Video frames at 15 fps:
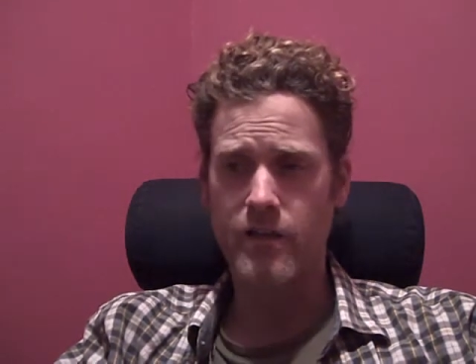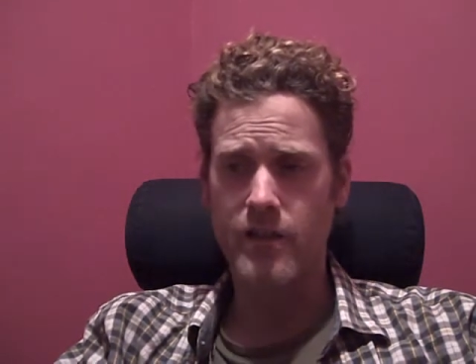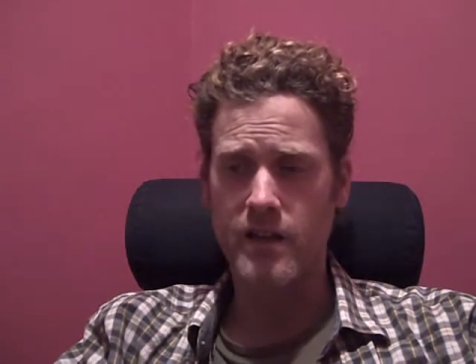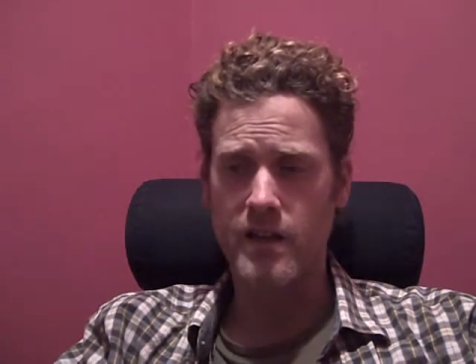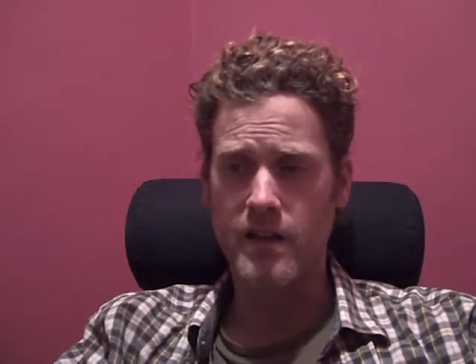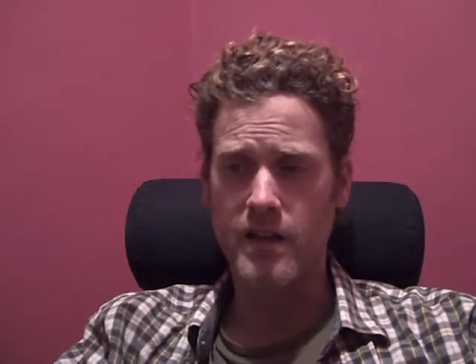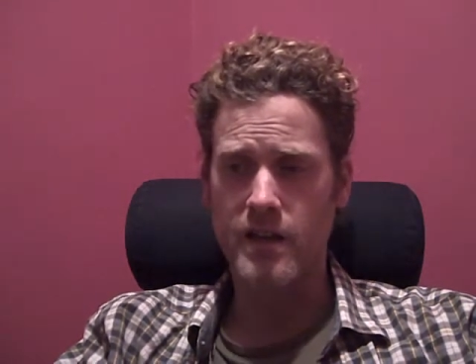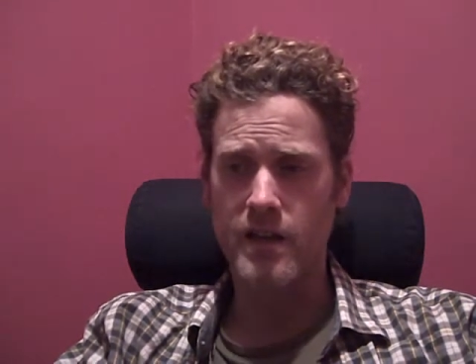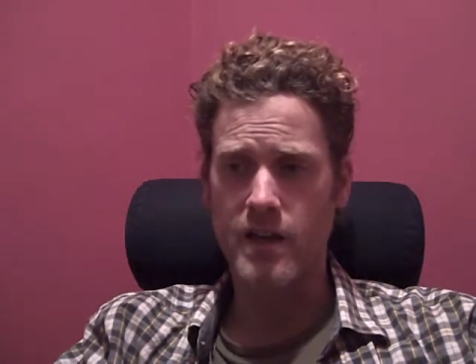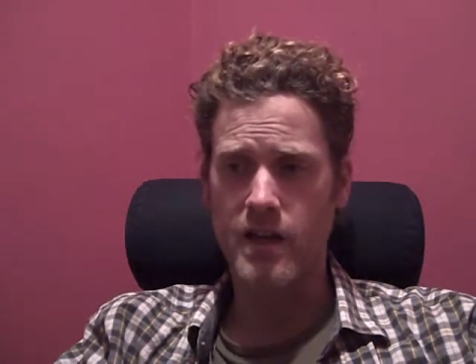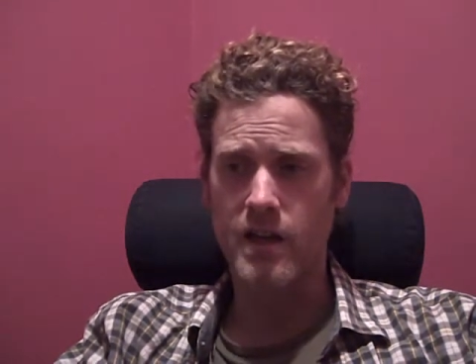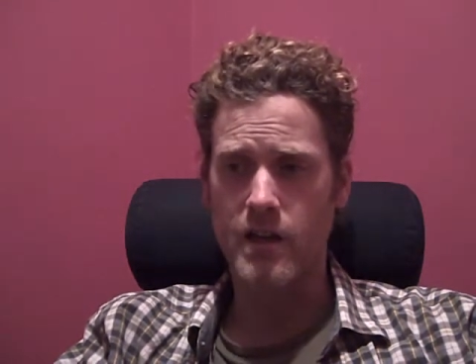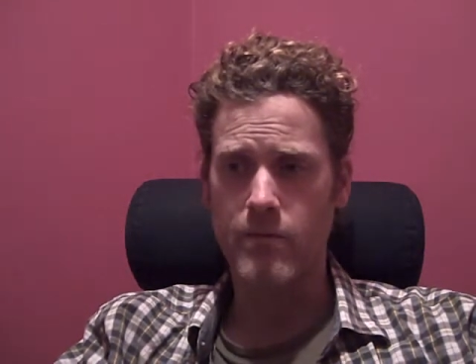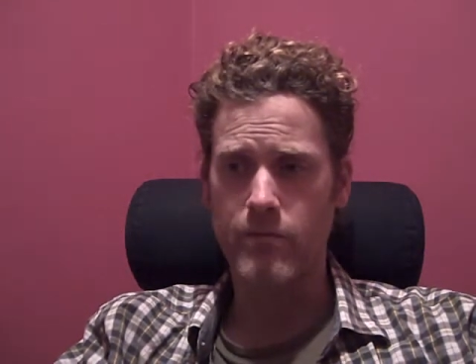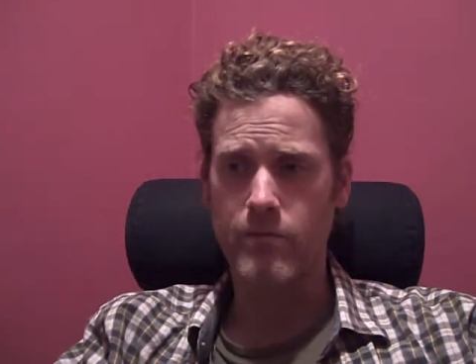the,
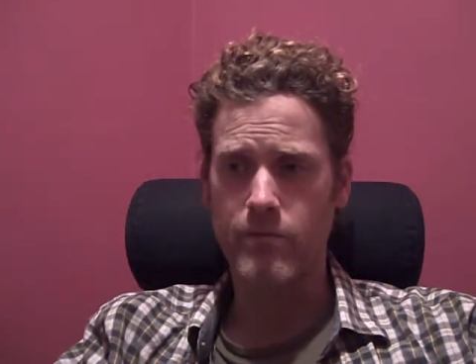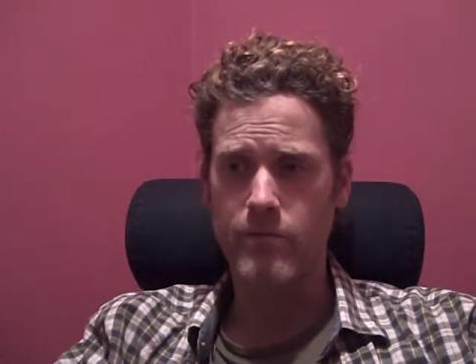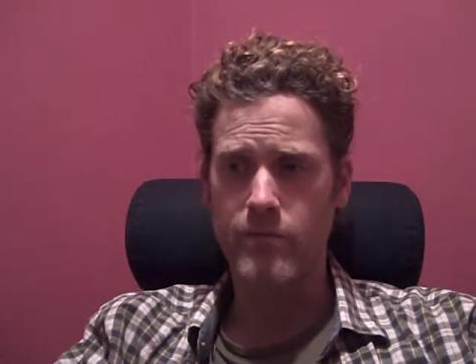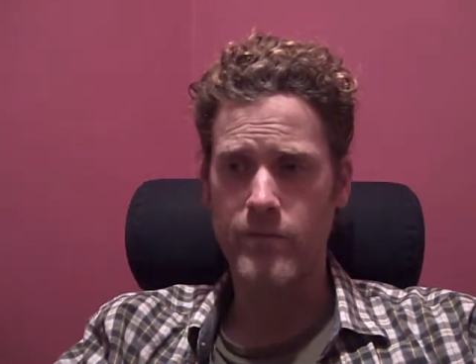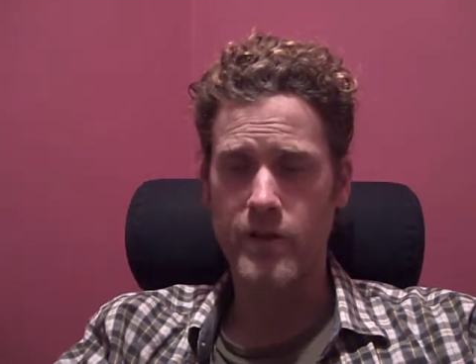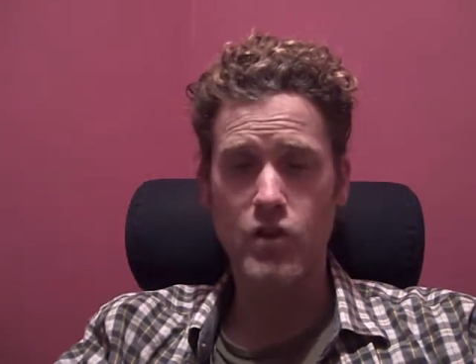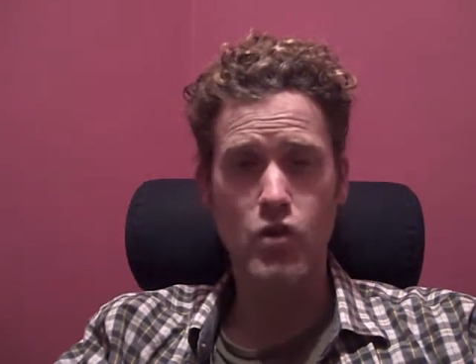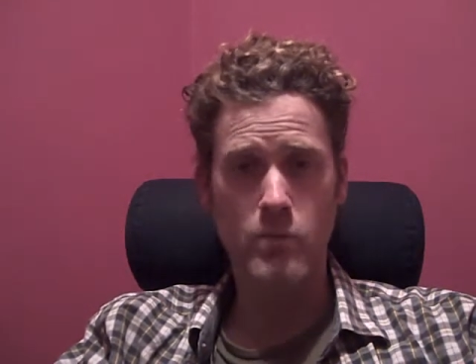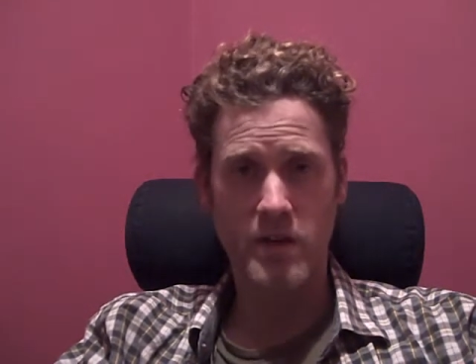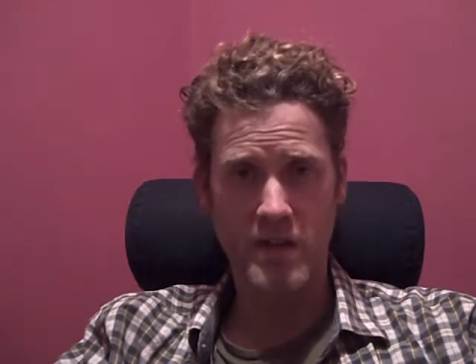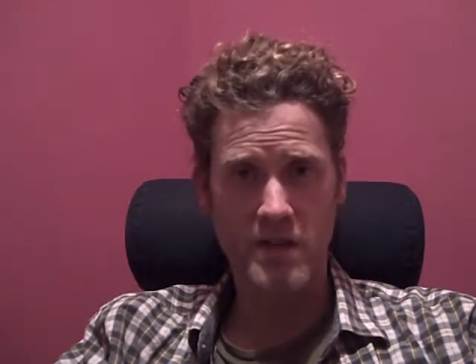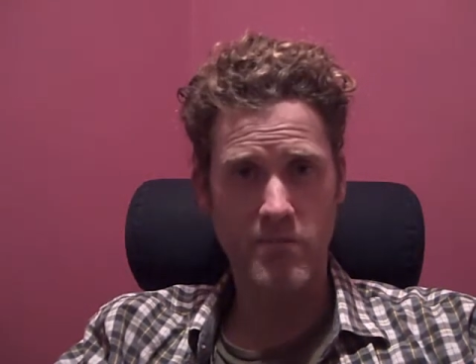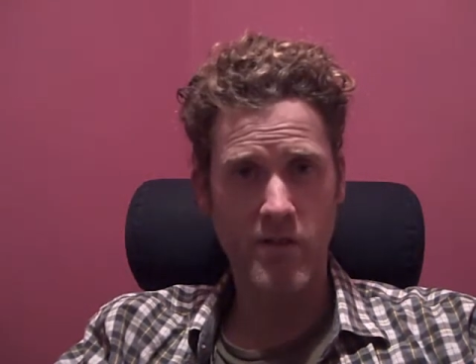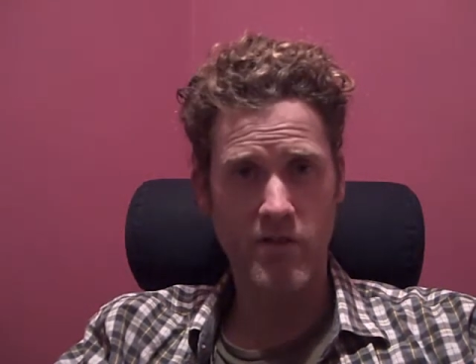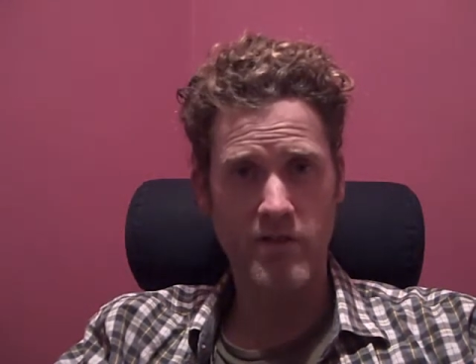um, the human
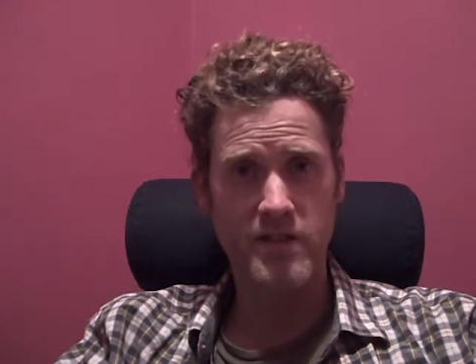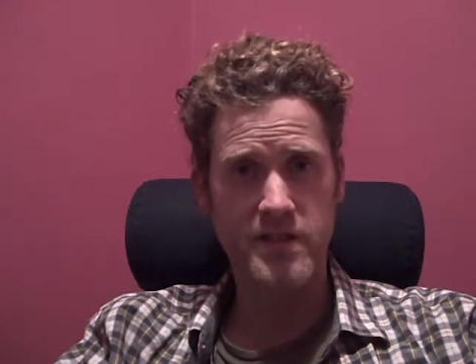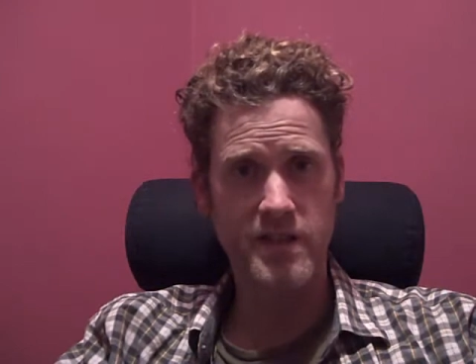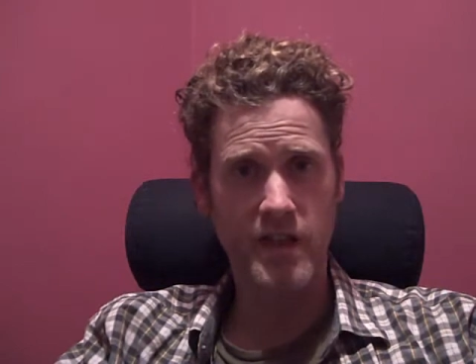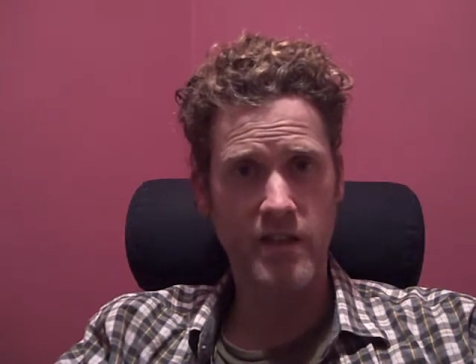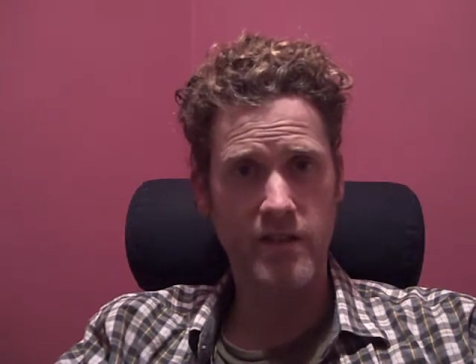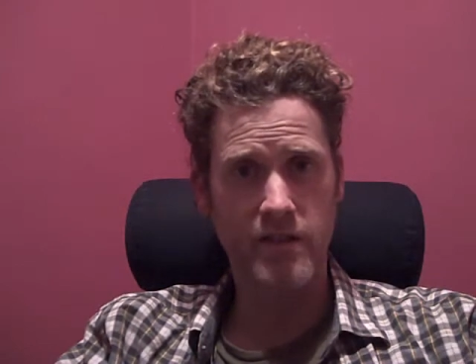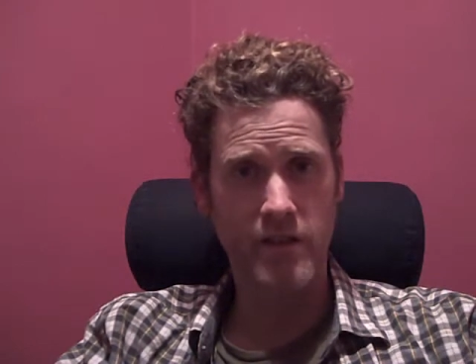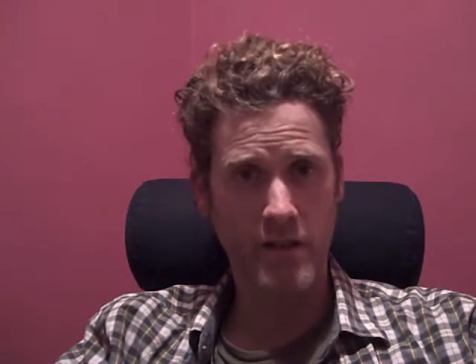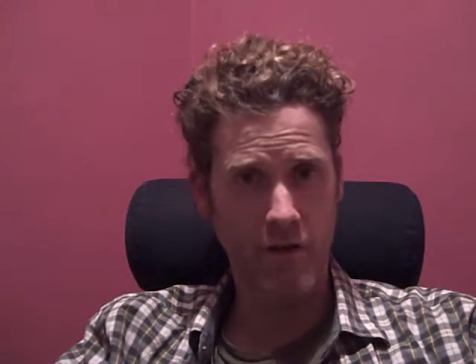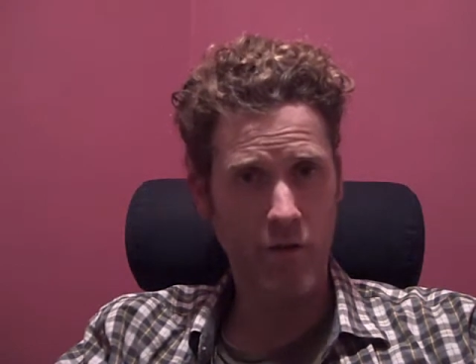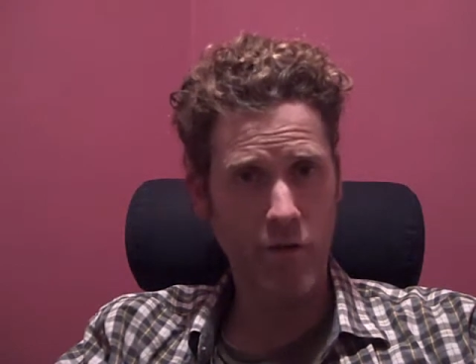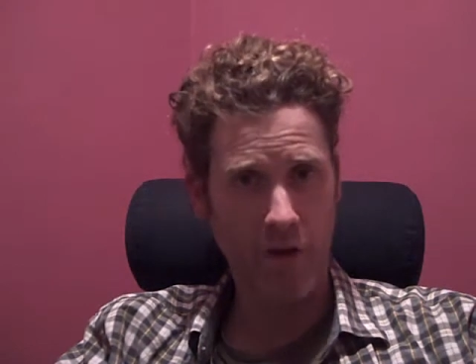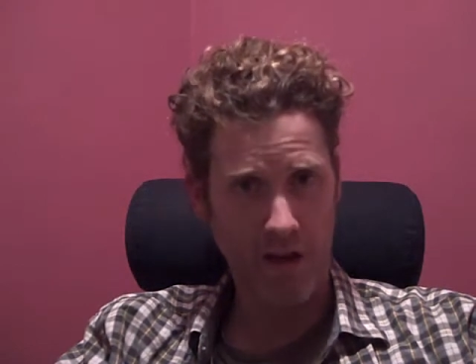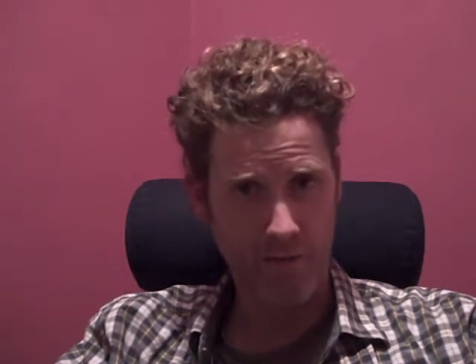experience and the
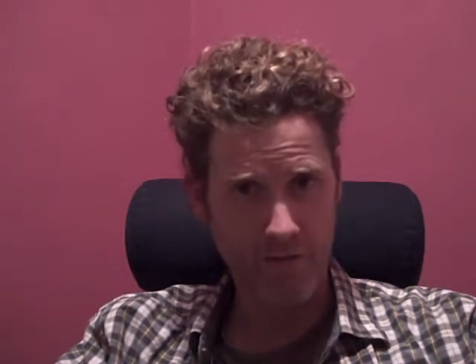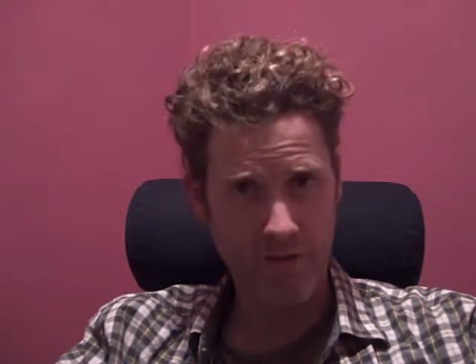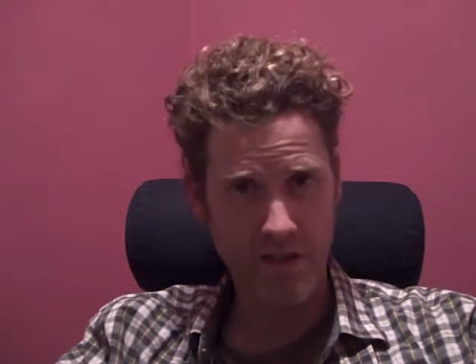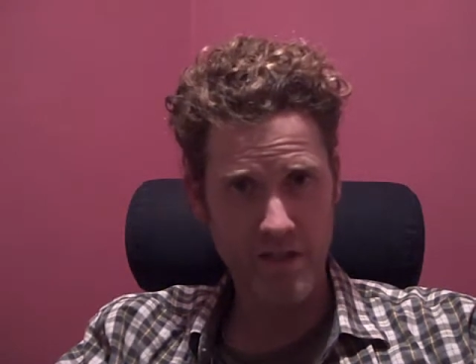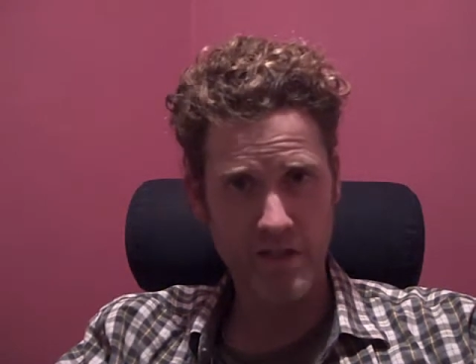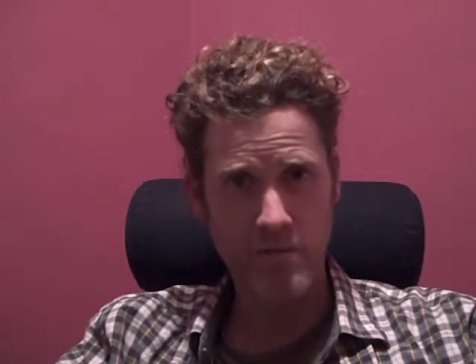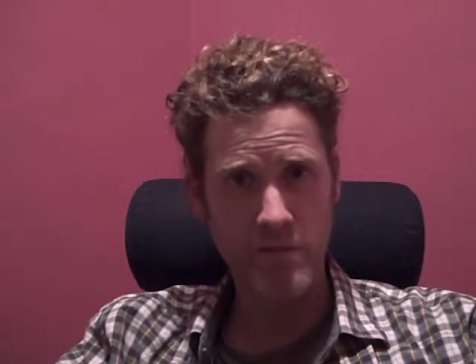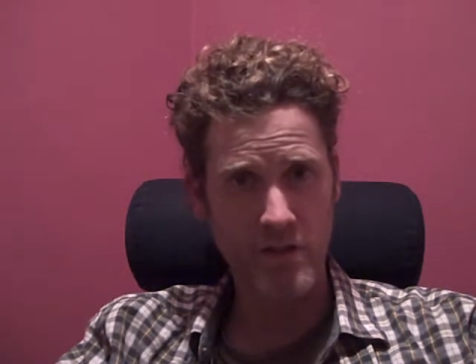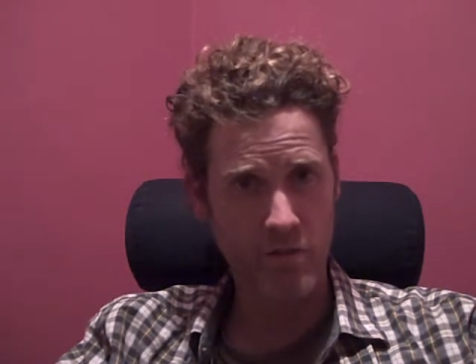Earth-Life system,